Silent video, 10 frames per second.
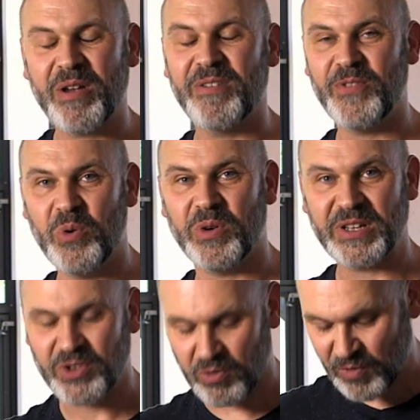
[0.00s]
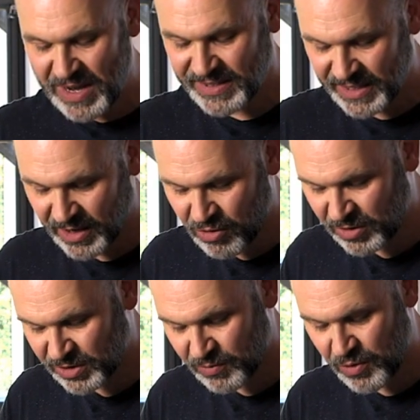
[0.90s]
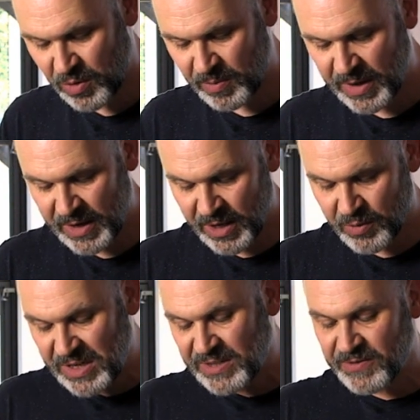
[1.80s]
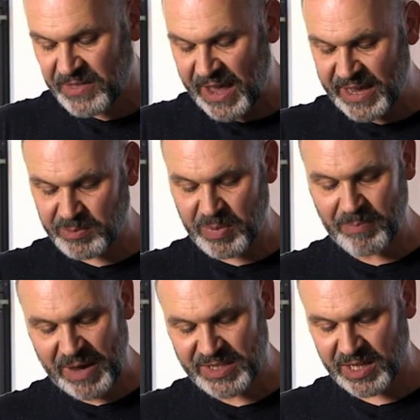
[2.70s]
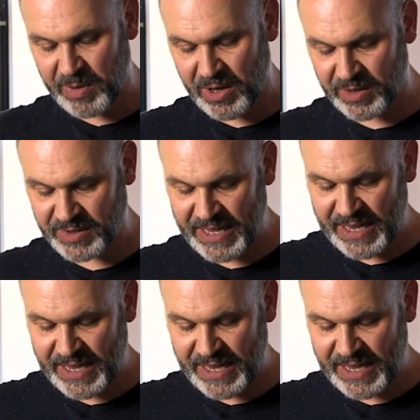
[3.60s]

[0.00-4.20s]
going forward, it's not racing across the room. The reason for that is basically because